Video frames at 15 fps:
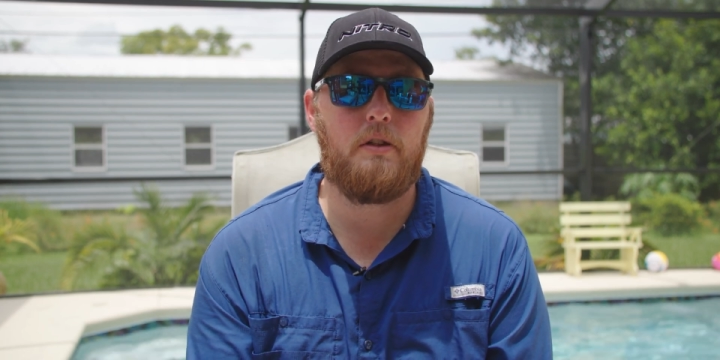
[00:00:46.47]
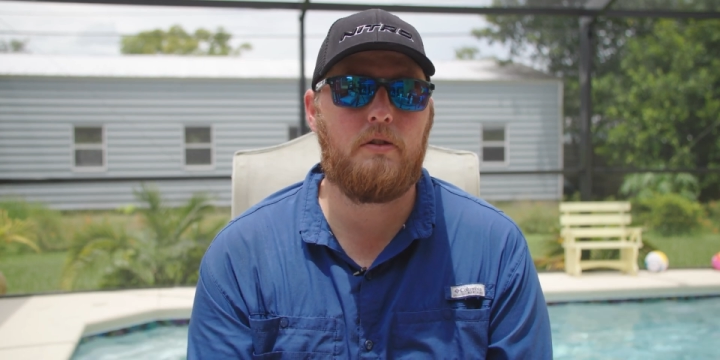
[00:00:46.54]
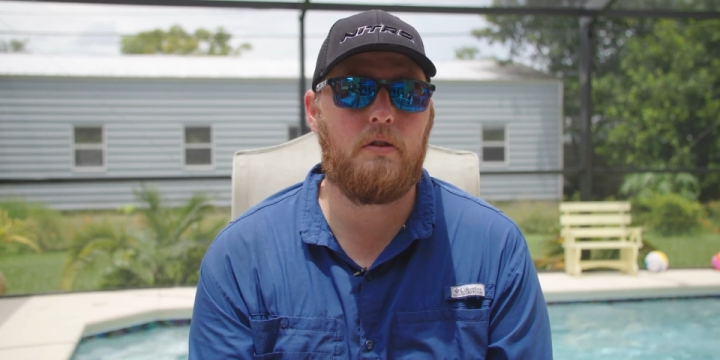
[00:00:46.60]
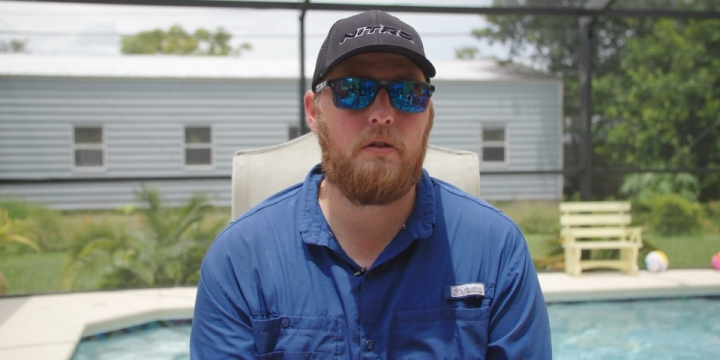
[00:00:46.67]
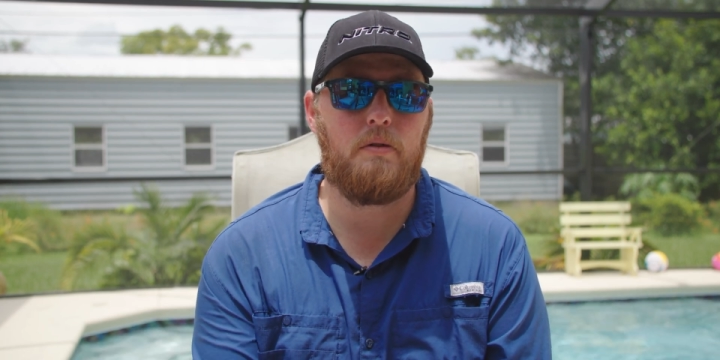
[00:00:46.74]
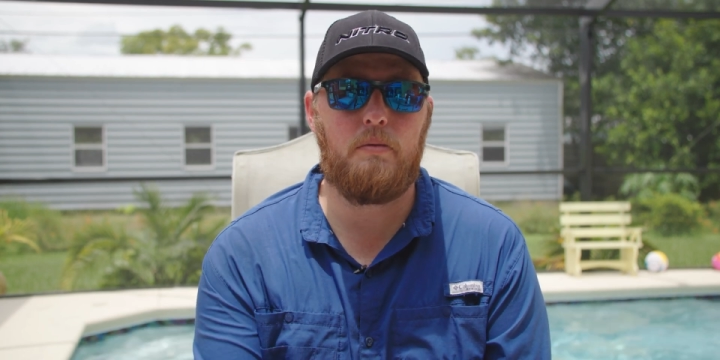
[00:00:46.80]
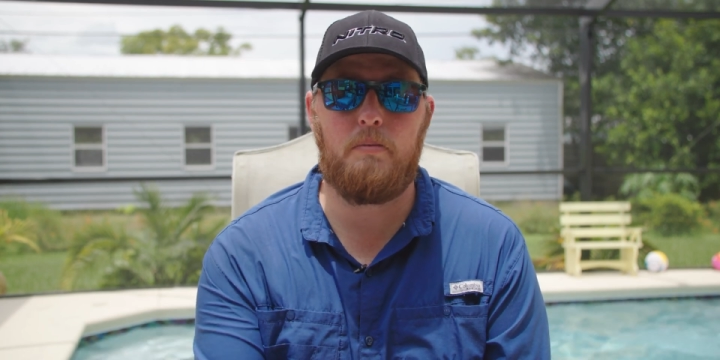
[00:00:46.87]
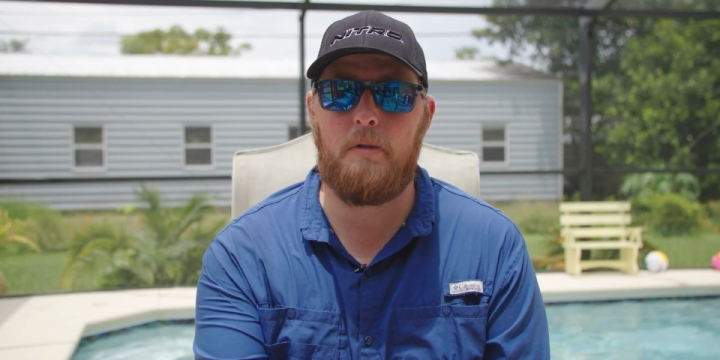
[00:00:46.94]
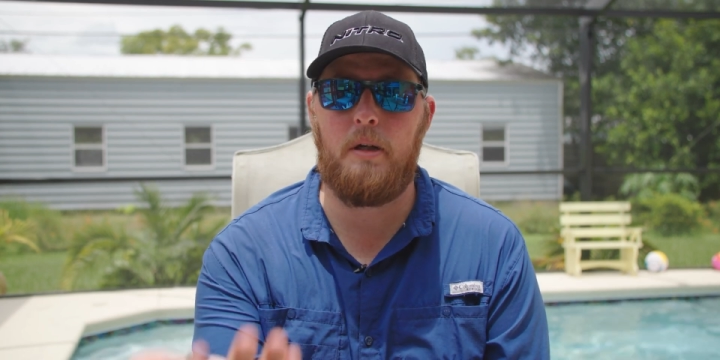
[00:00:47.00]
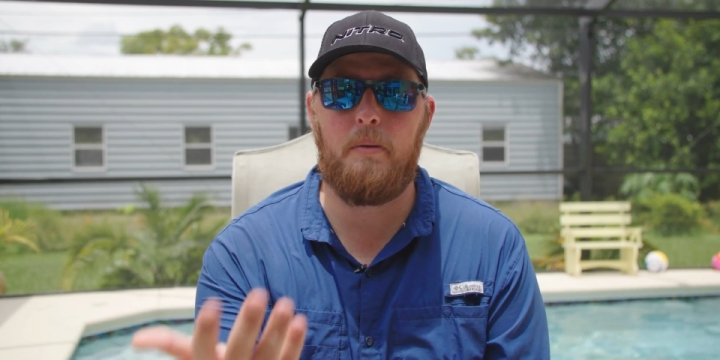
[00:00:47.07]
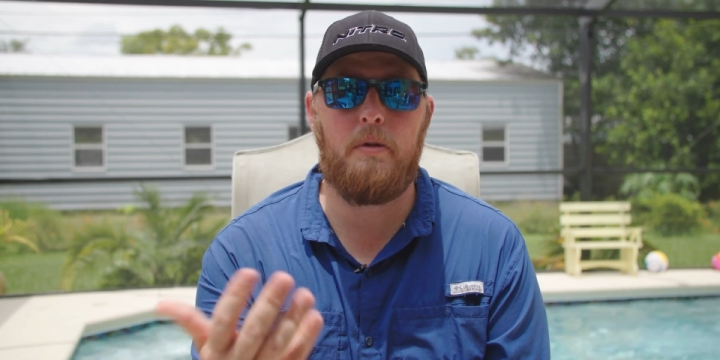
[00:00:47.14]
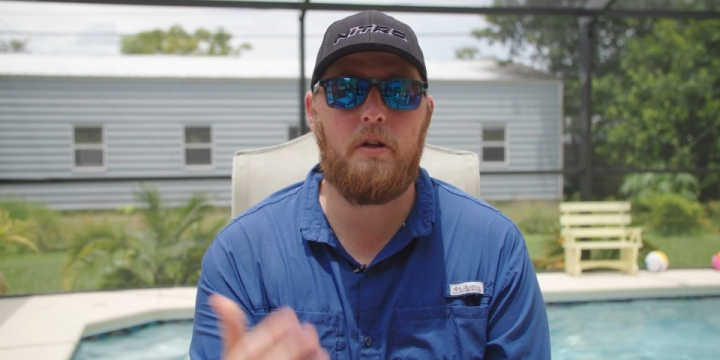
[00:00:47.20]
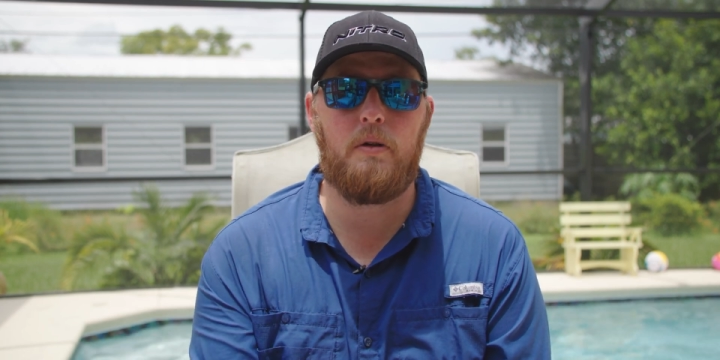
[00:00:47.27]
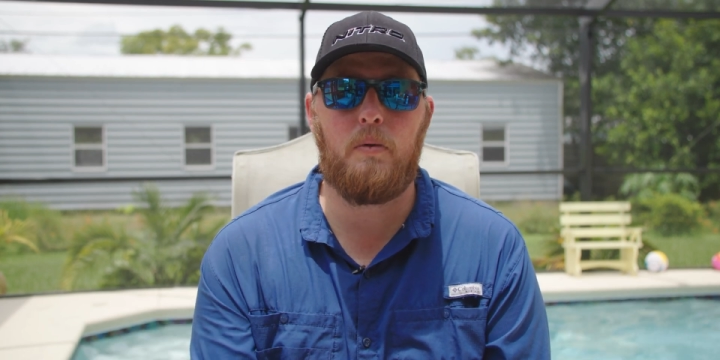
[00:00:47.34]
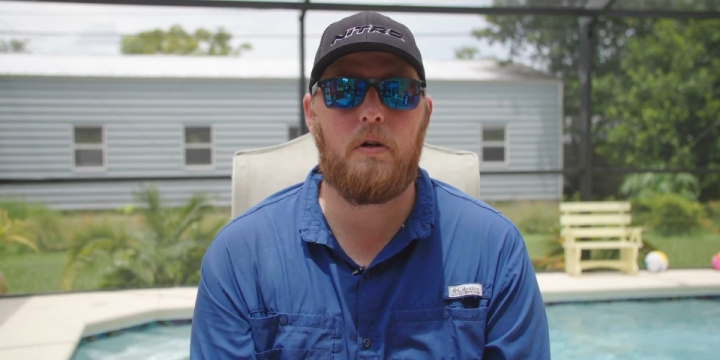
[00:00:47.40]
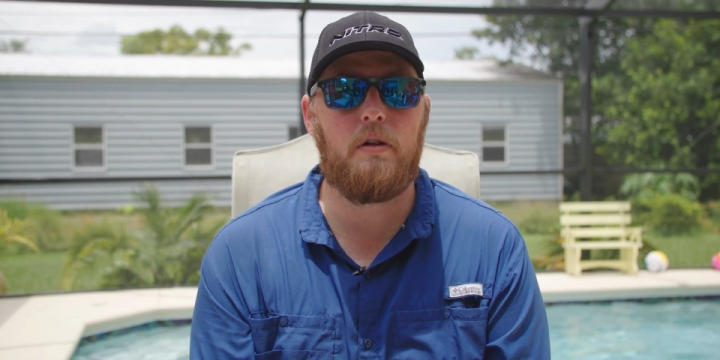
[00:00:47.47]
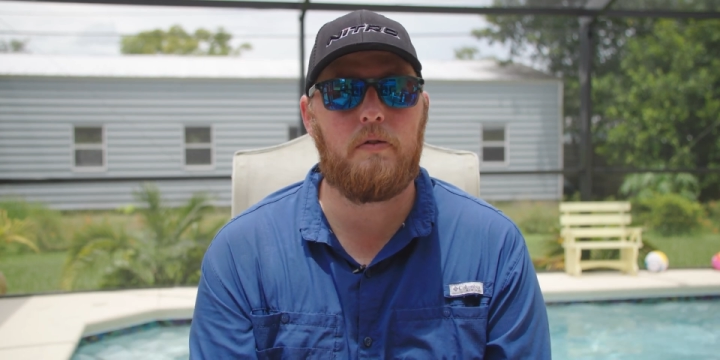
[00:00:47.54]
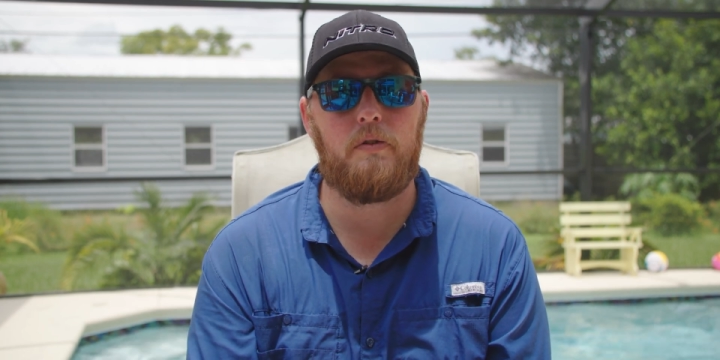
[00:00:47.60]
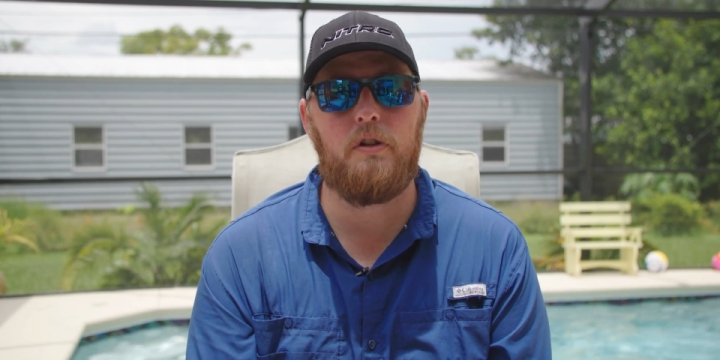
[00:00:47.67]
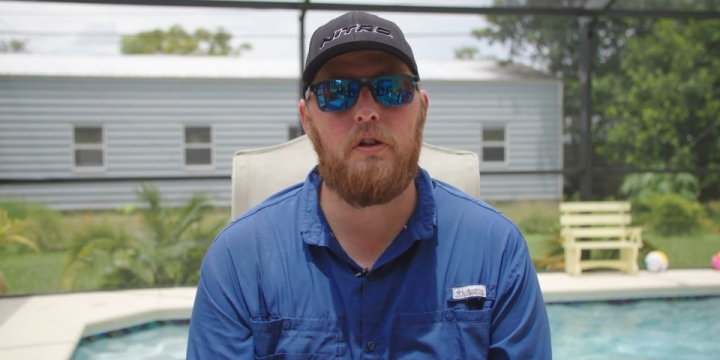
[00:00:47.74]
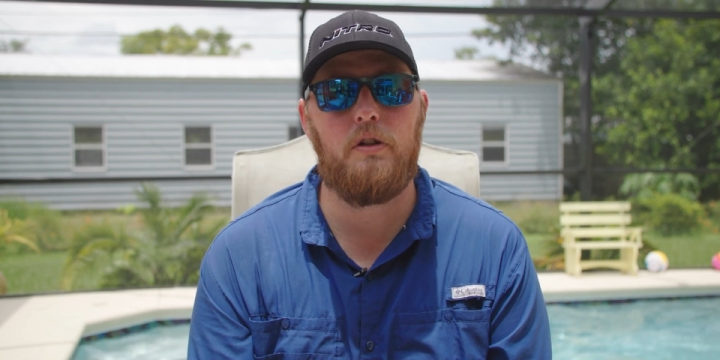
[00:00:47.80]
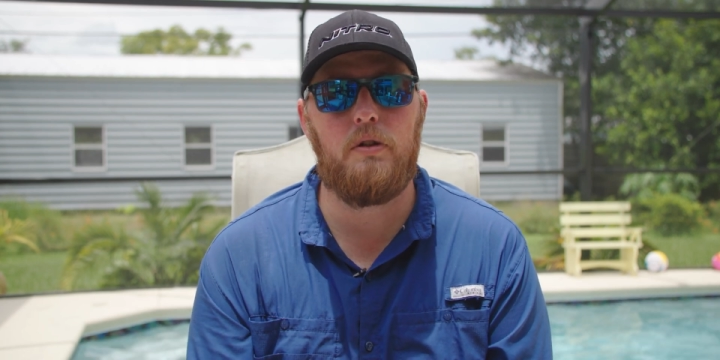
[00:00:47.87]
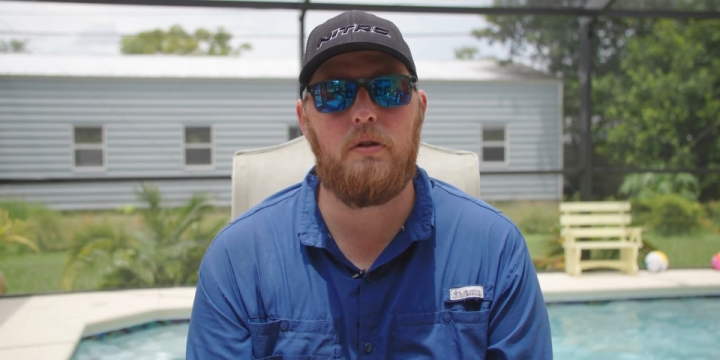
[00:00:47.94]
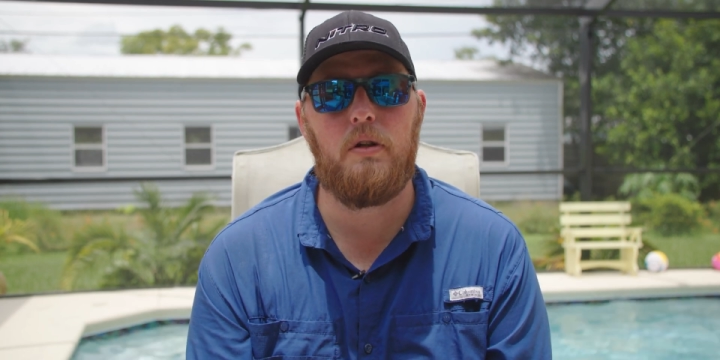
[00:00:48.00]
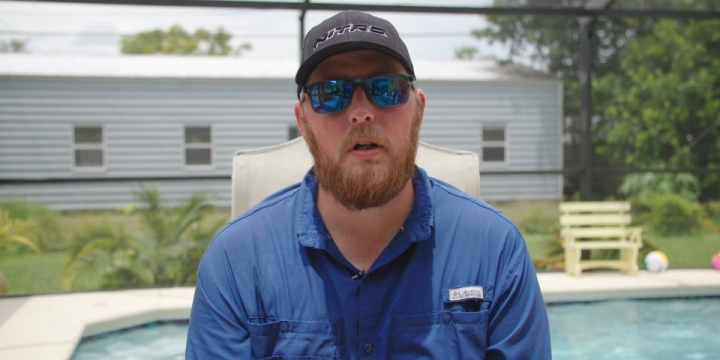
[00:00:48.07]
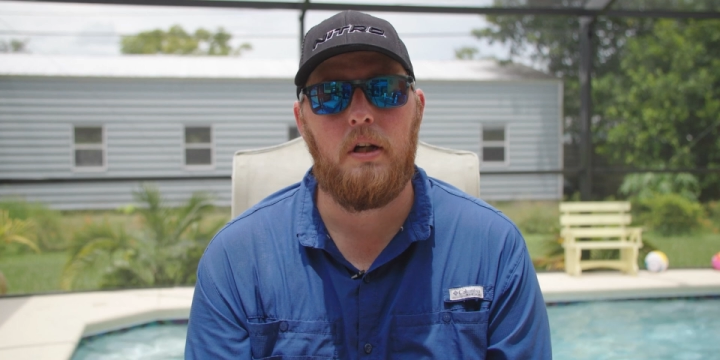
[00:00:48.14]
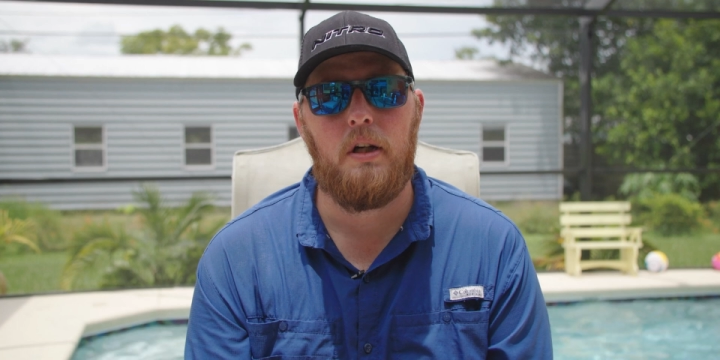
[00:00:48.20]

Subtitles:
so maybe it'll work for you.